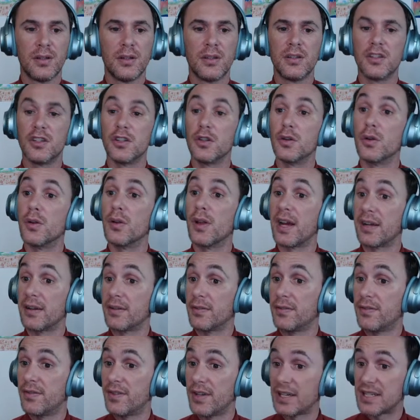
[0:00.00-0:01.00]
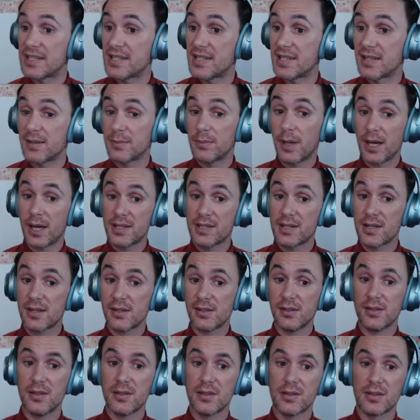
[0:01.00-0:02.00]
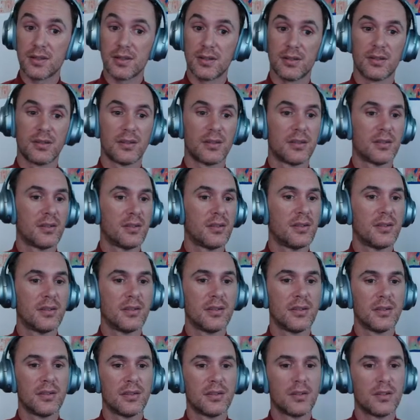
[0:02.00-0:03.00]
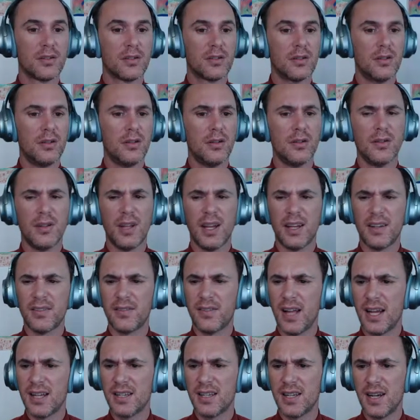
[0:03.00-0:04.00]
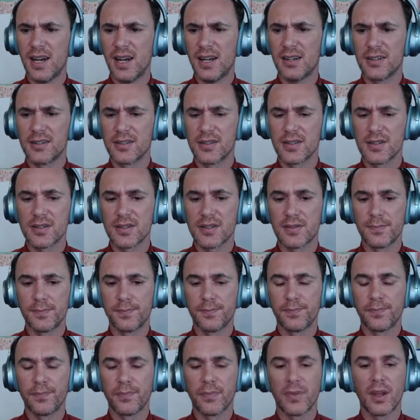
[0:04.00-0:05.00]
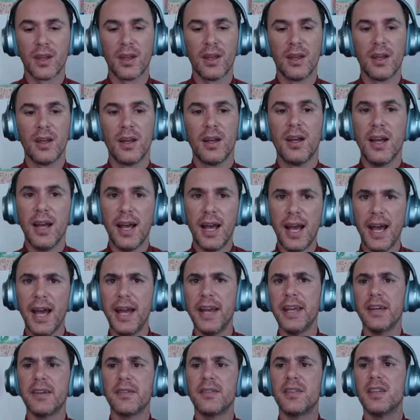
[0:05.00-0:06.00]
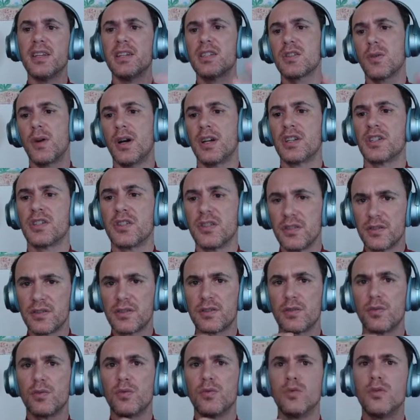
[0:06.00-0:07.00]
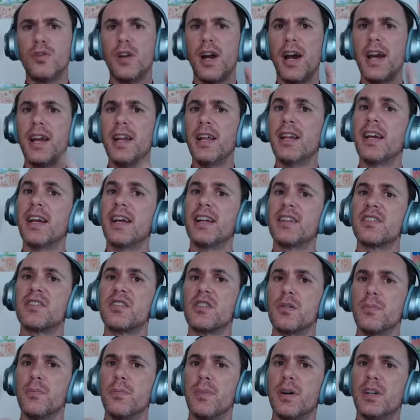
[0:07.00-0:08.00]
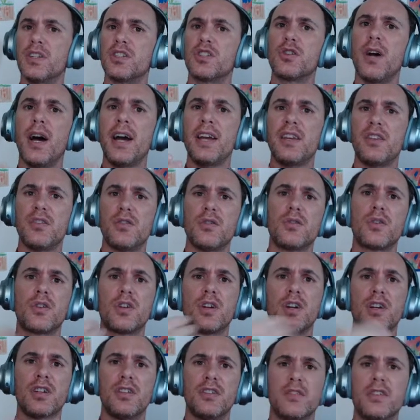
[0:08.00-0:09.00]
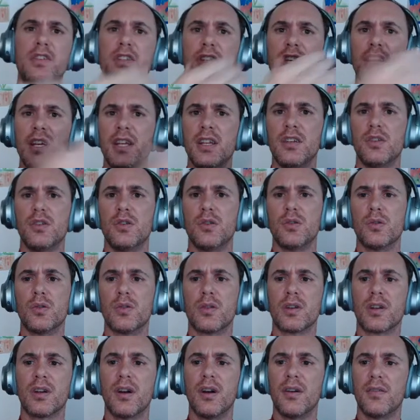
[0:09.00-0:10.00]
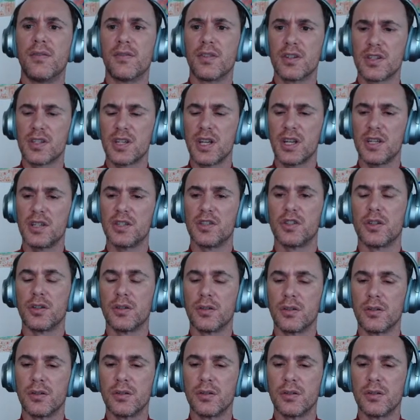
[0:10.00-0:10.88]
Do you like fixing bicycles? Do you like flat tires? Any of these questions, write an answer, but try to continue the conversation.